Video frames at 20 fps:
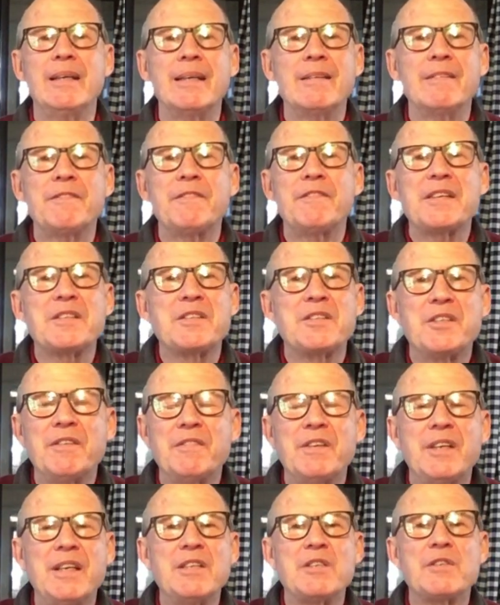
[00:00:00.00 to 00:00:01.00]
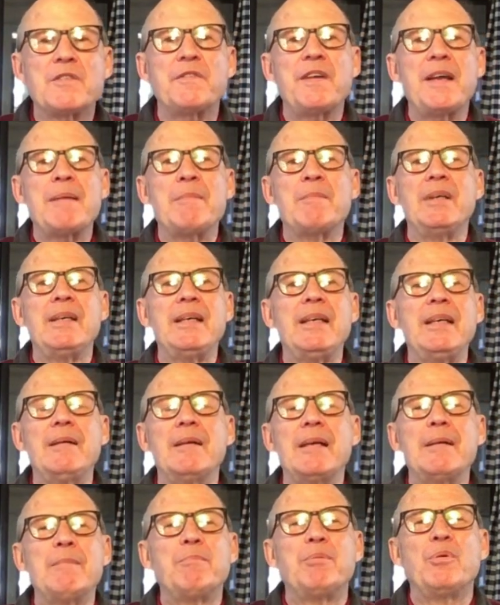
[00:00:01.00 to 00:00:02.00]
festivities,
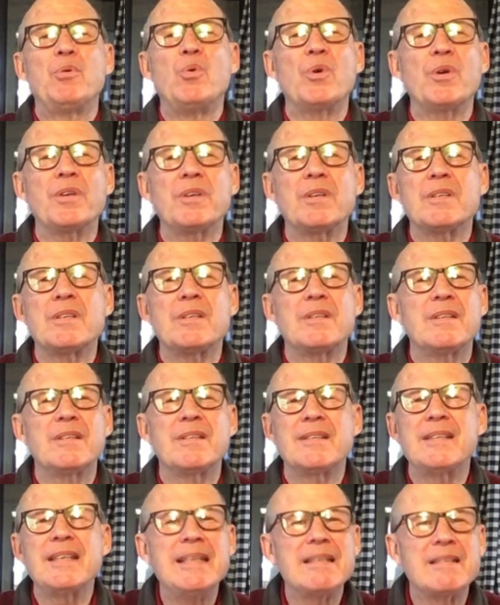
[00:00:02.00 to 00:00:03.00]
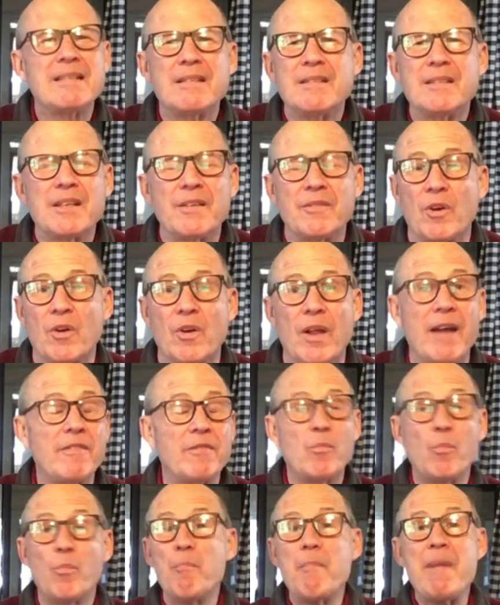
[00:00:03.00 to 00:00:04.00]
family important seasons in their life,
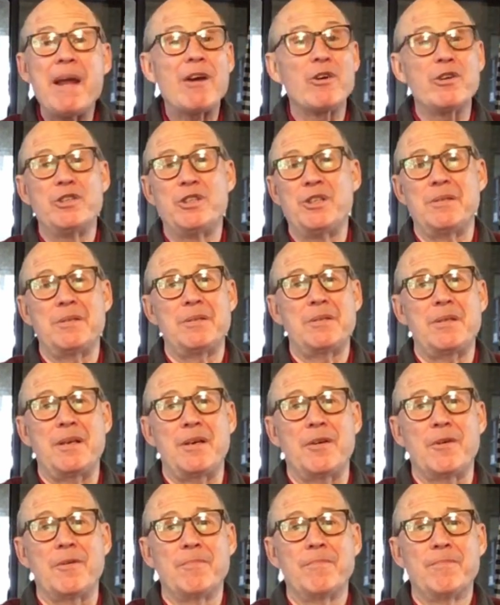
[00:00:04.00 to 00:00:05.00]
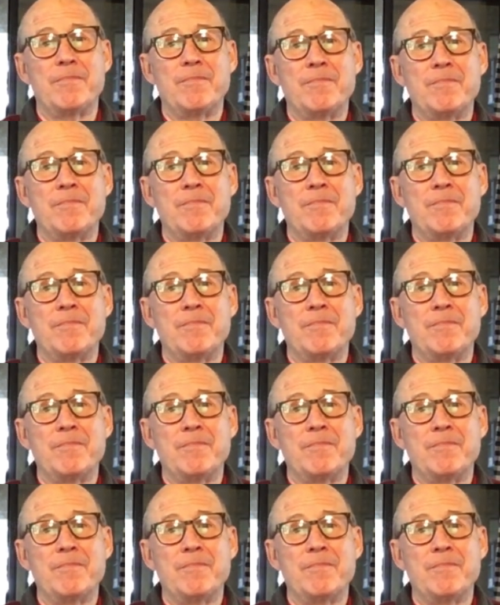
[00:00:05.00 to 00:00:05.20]
marriages there.